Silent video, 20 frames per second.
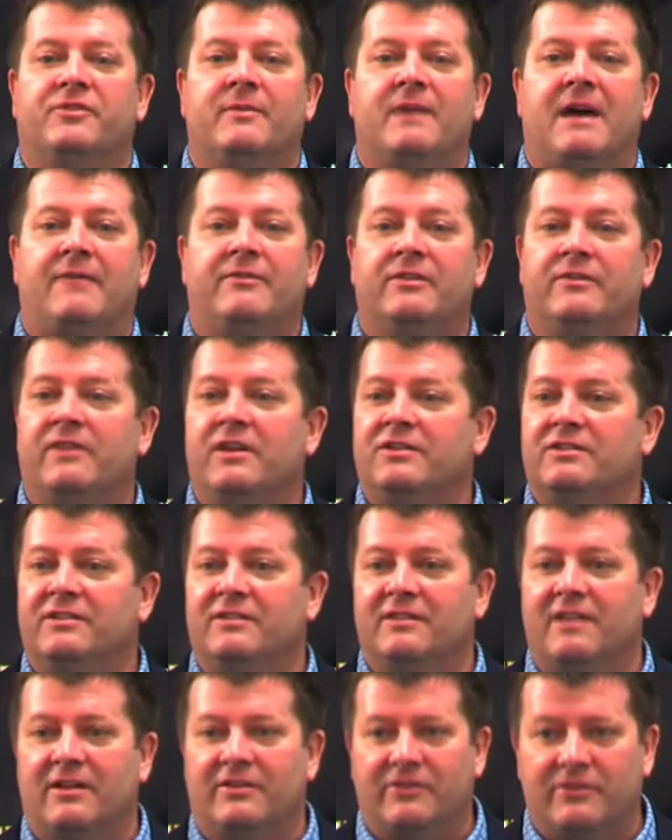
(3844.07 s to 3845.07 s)
some
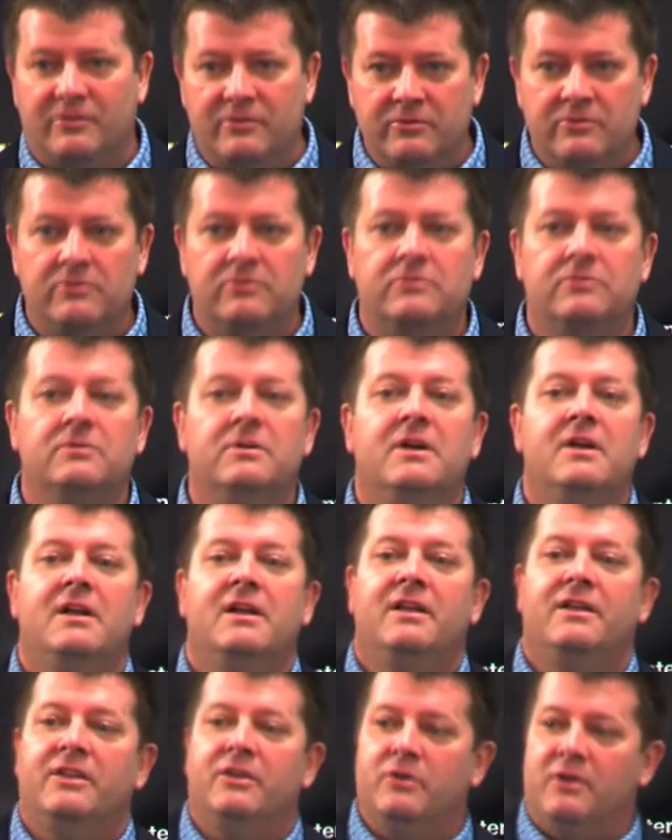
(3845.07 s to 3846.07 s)
observations at school.
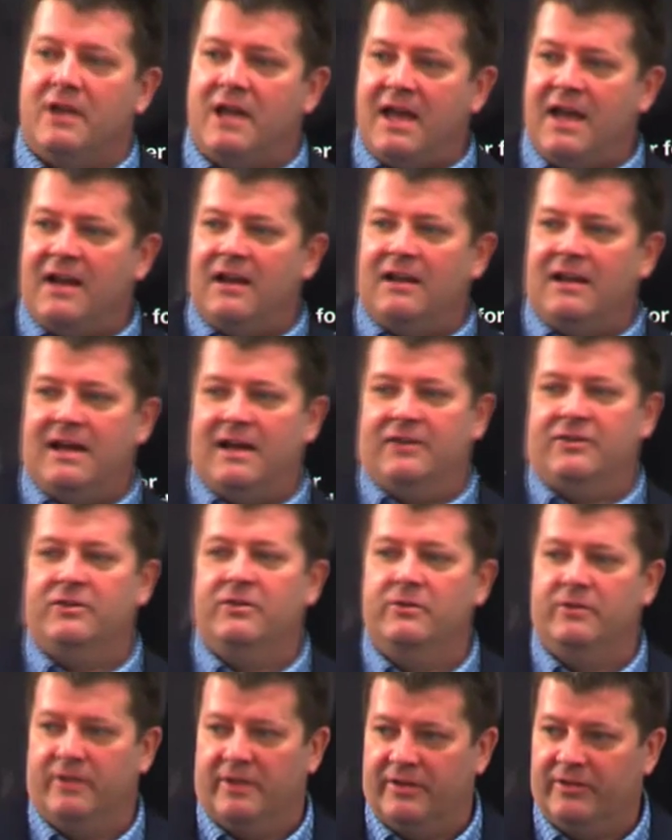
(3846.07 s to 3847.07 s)
You would add a lot
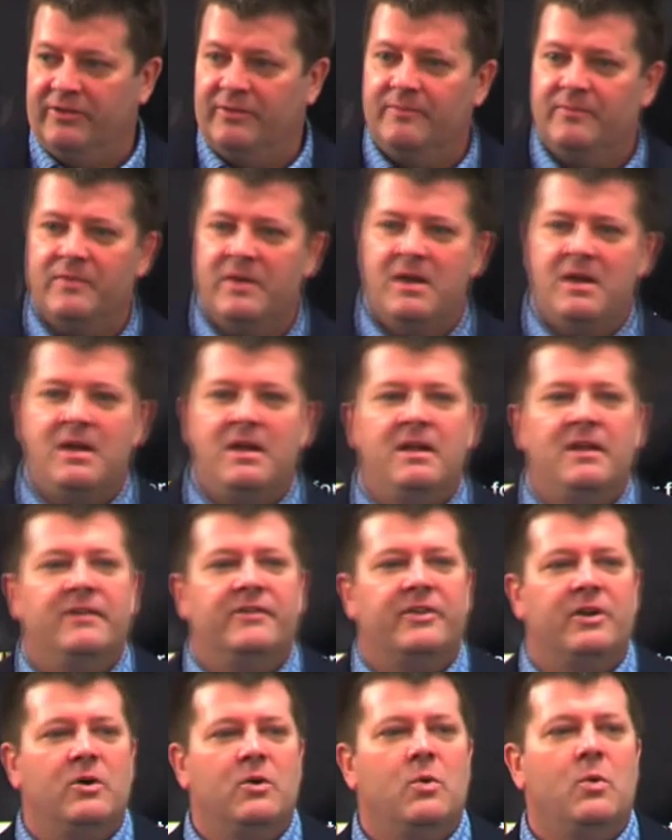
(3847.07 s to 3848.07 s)
to this.
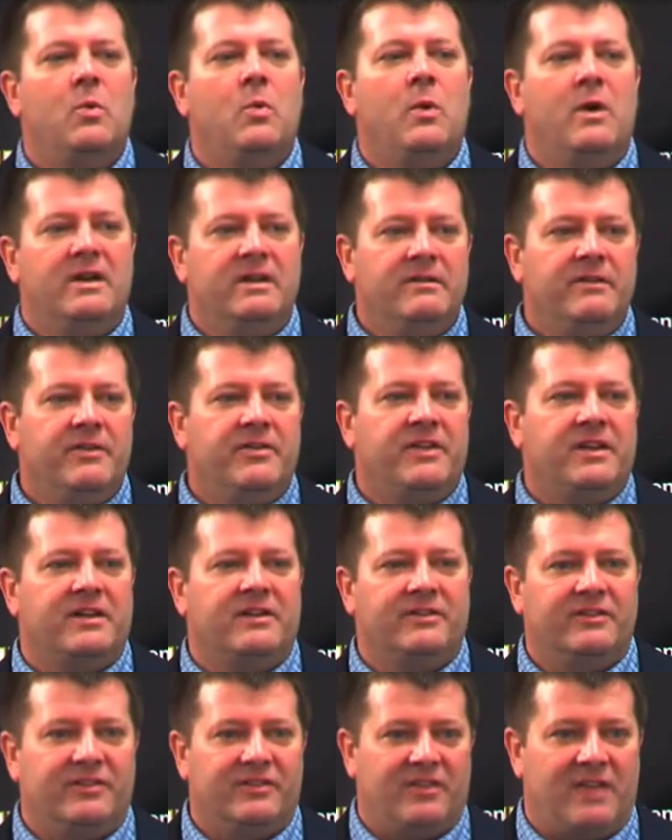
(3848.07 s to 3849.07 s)
So one of the
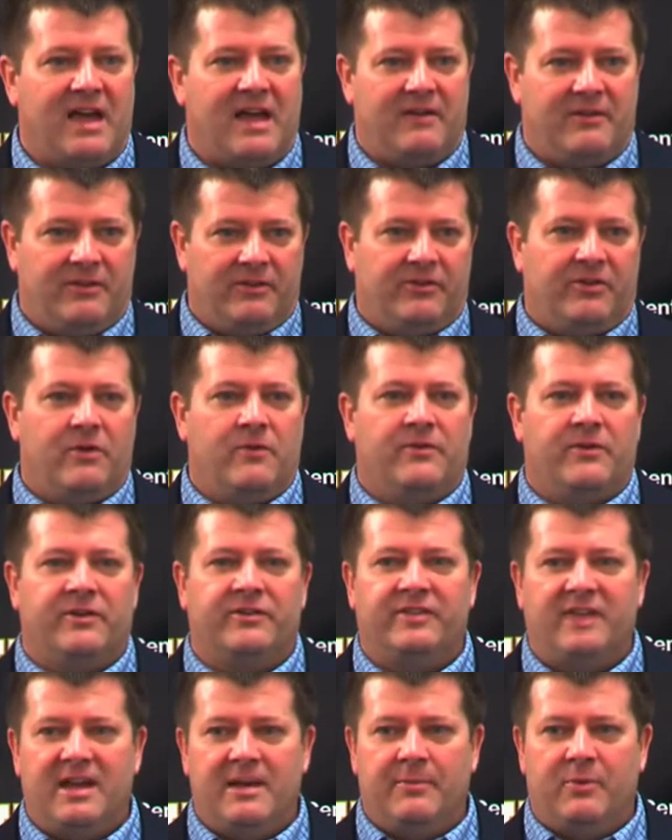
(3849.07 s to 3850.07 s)
things that, so for
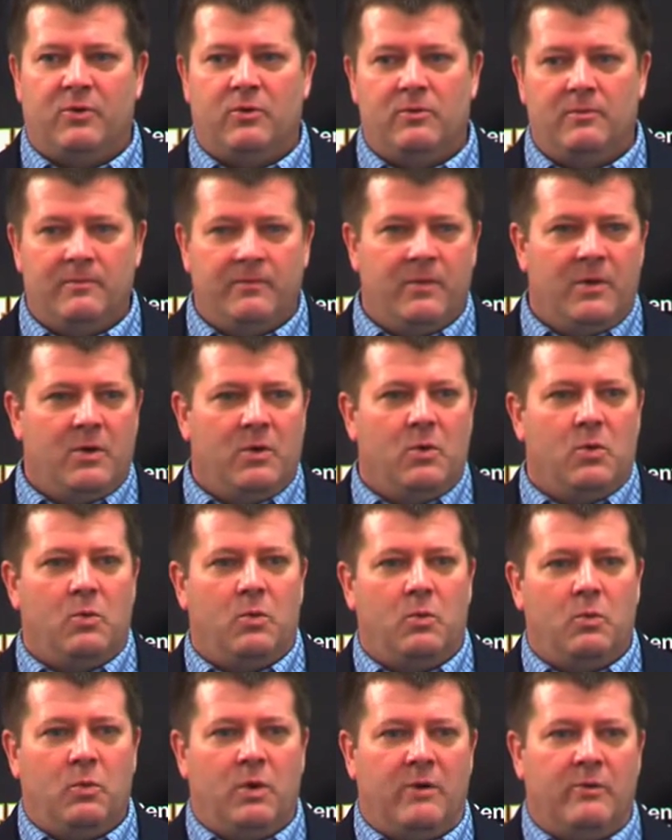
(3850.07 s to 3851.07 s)
example,
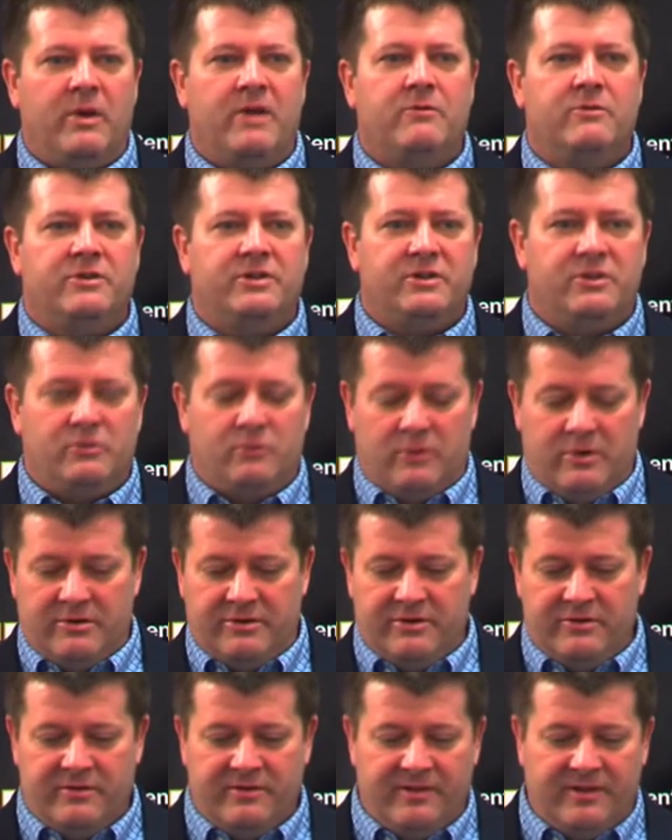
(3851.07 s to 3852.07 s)
what we would
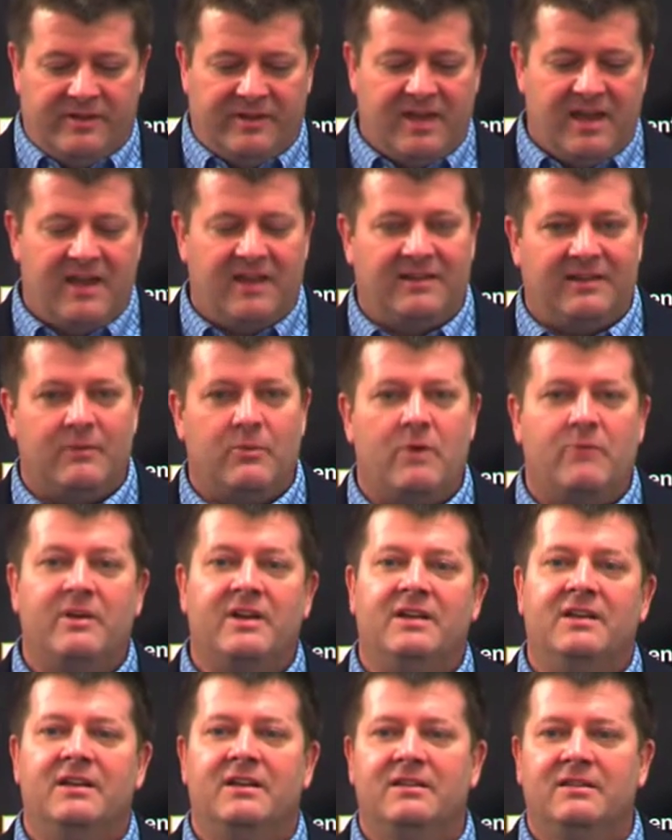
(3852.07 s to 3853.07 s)
do in this case, and what
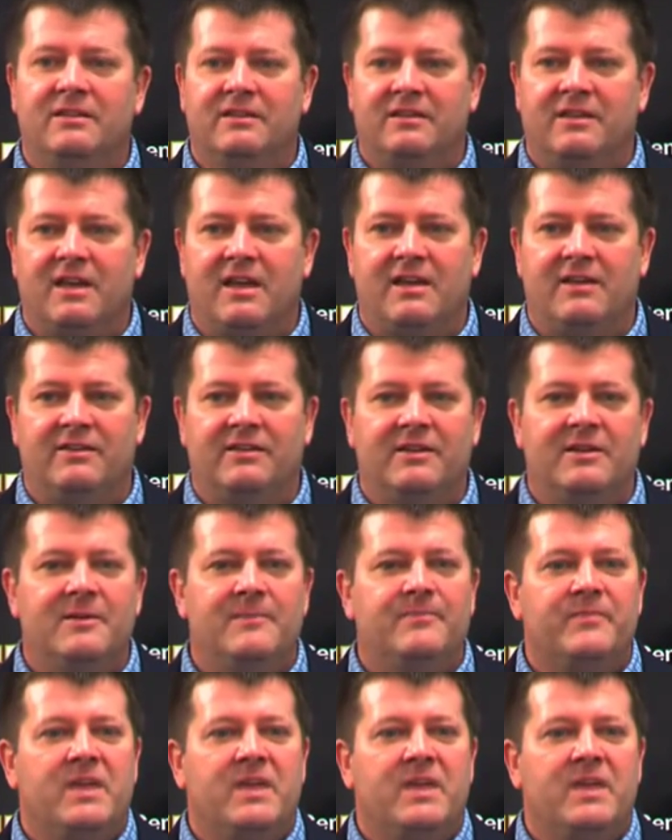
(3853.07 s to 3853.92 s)
we did in this case,